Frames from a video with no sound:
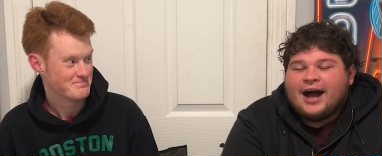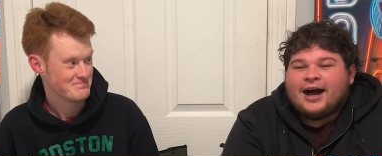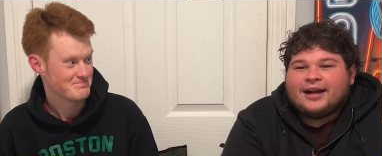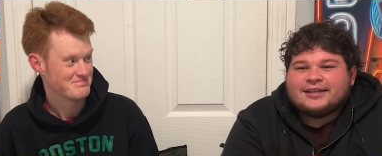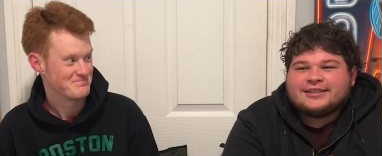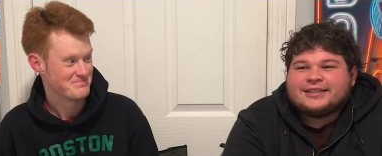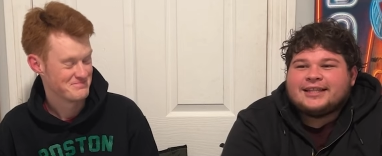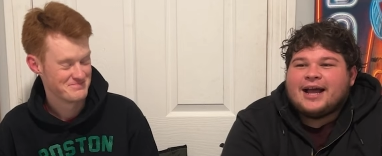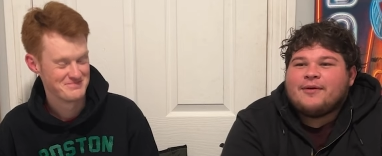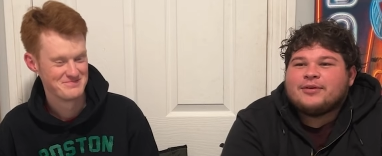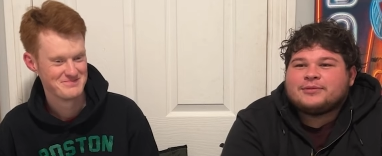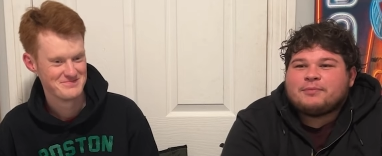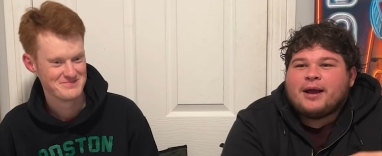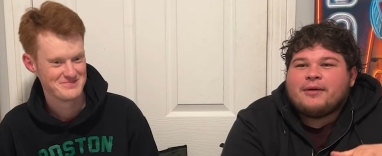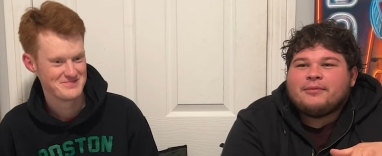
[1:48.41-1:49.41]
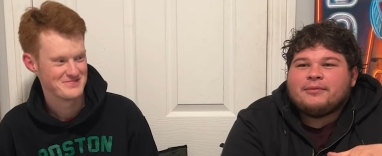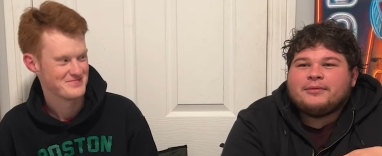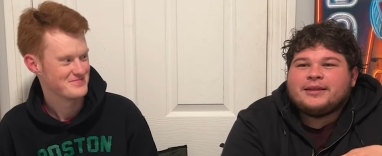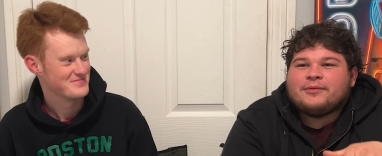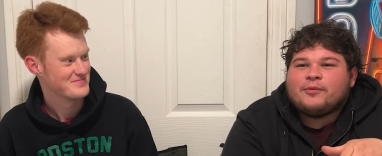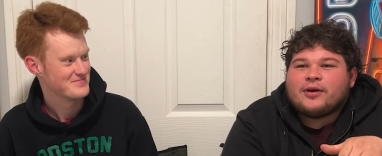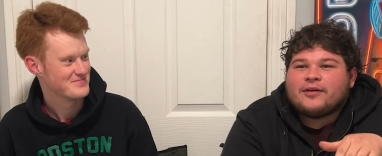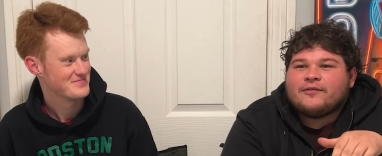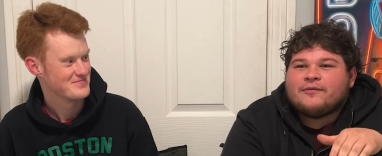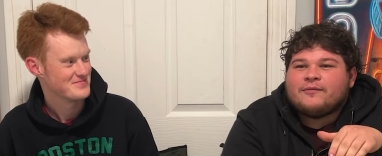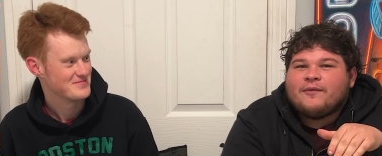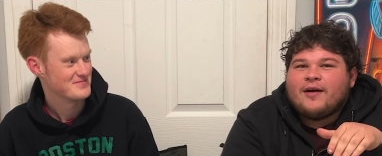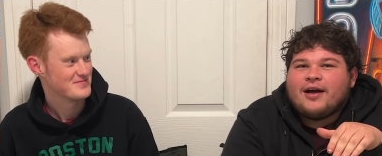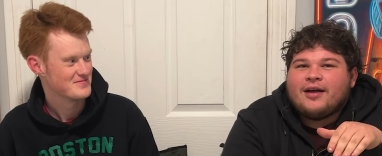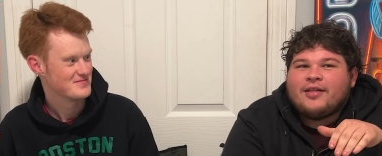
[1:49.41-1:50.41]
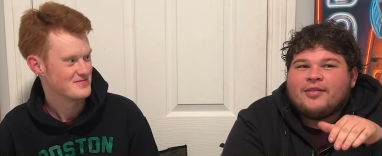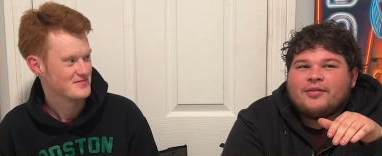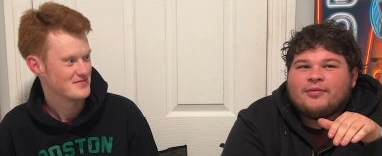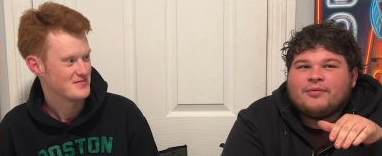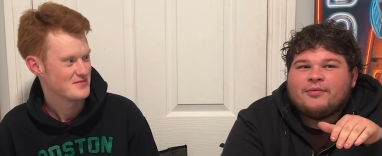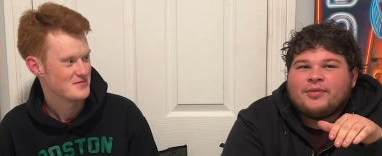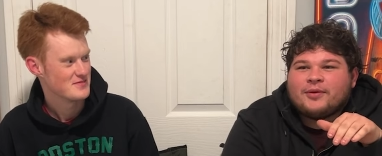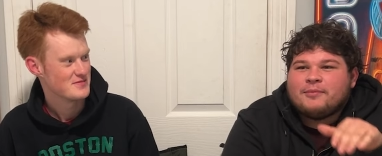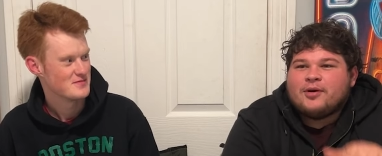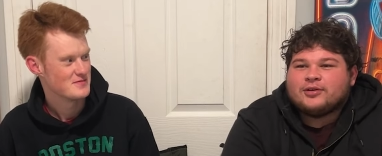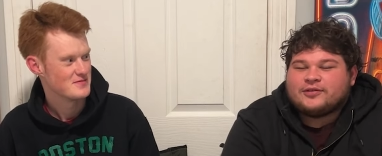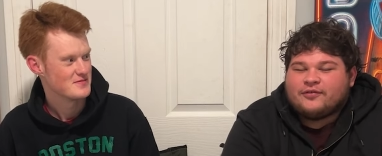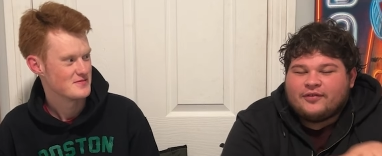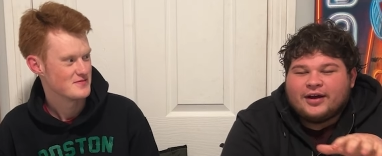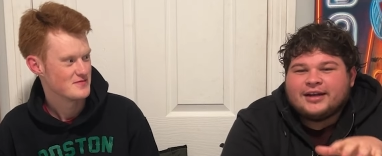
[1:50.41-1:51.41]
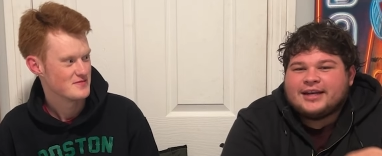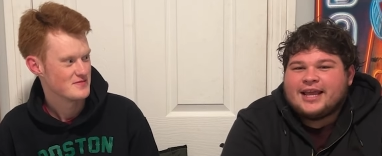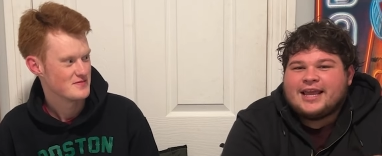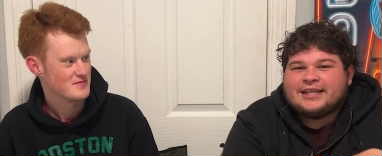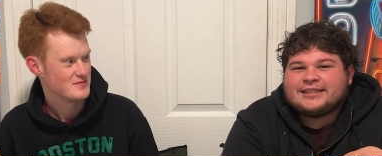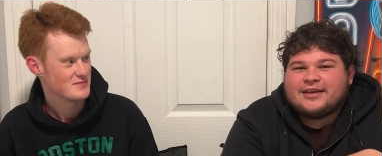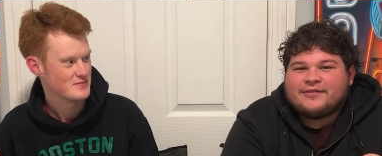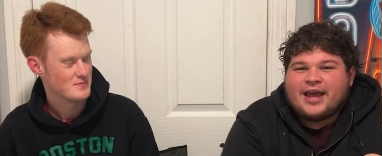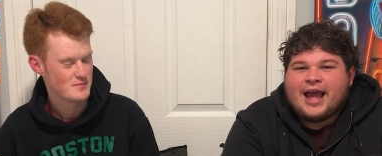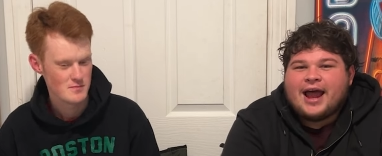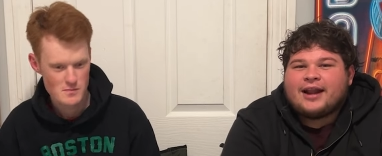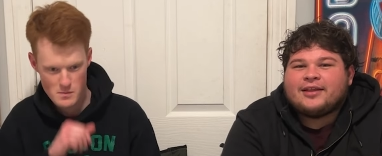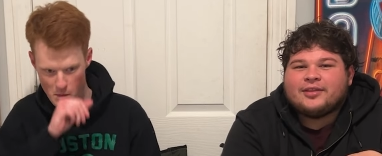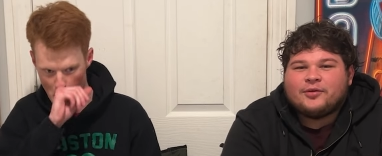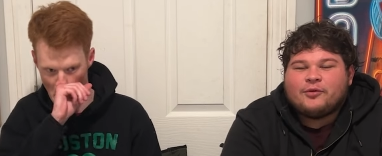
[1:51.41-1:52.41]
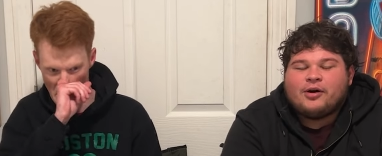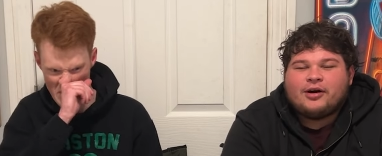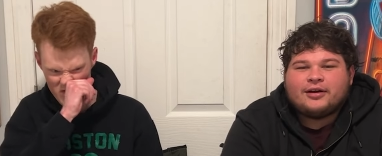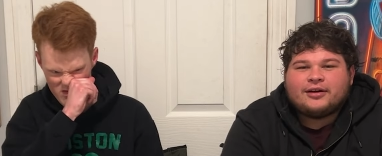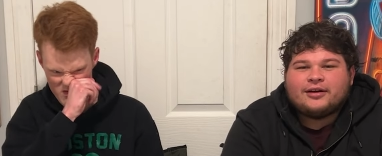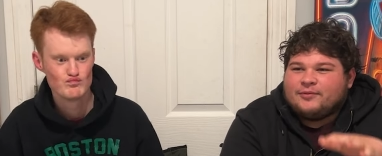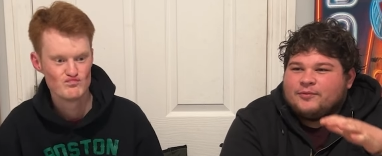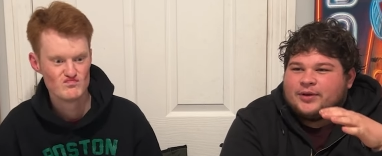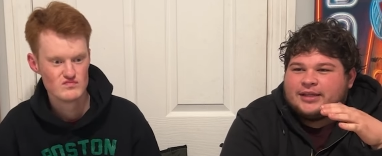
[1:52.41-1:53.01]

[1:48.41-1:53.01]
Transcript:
Speaker 1: Honestly, that was probably one of the most fun days I've had on the water.